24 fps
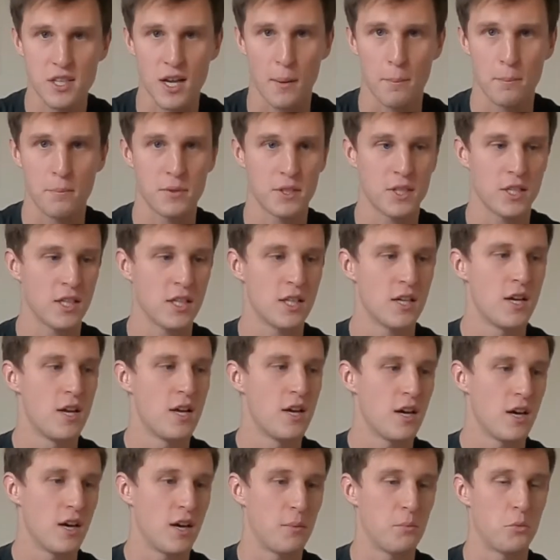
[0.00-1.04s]
company
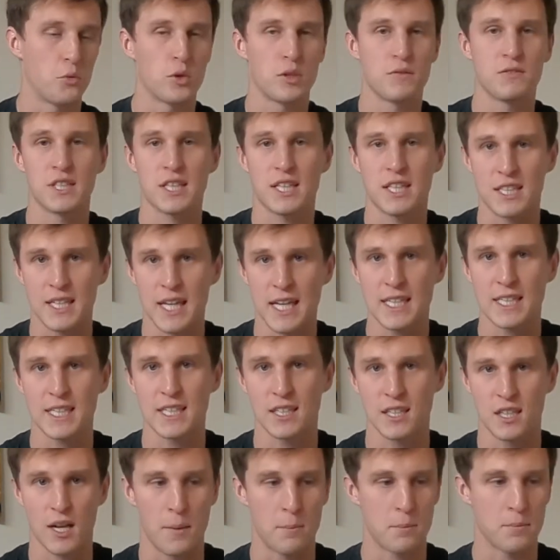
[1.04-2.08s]
or even a
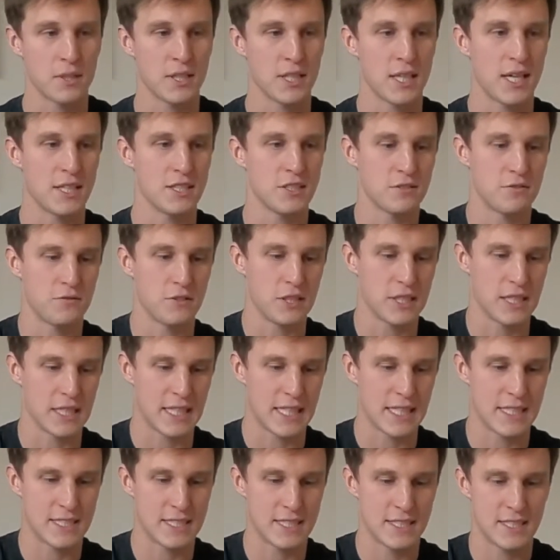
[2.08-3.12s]
Canadian company, I just feel
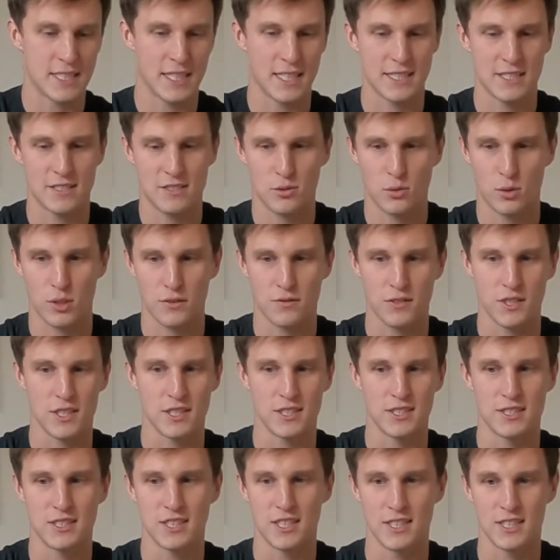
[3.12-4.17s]
like it's sort of
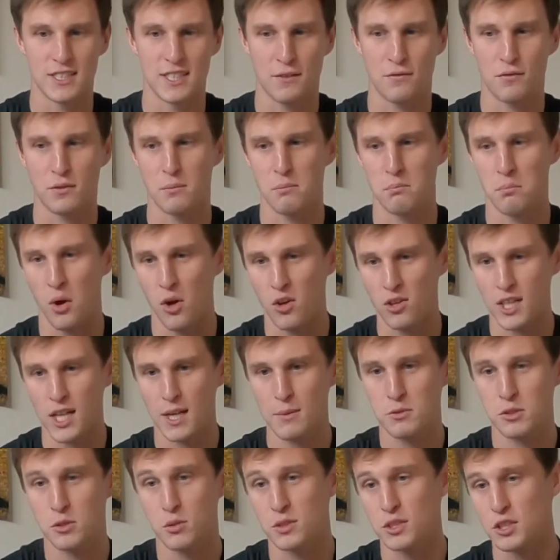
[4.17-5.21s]
a different
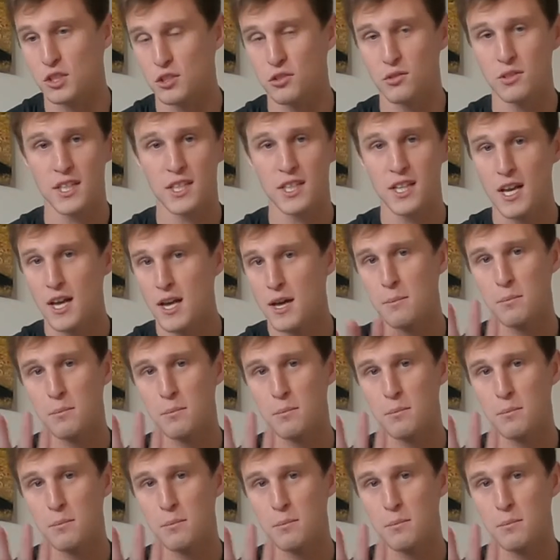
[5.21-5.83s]
ballgame to a degree.